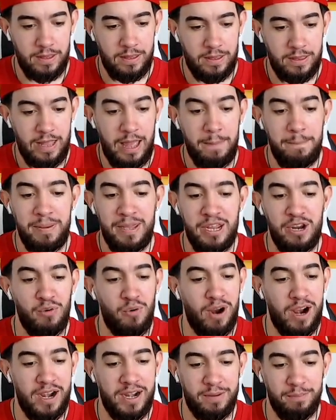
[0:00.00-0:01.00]
That
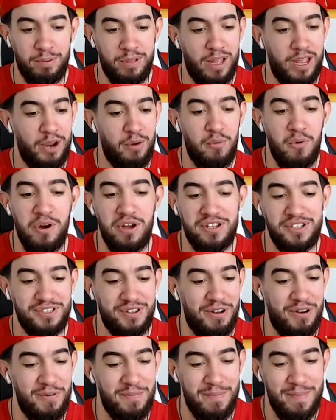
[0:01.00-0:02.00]
Perine play was
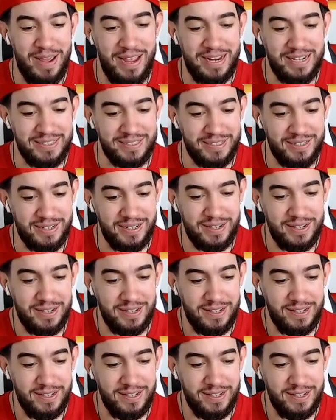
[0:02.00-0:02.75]
amazing.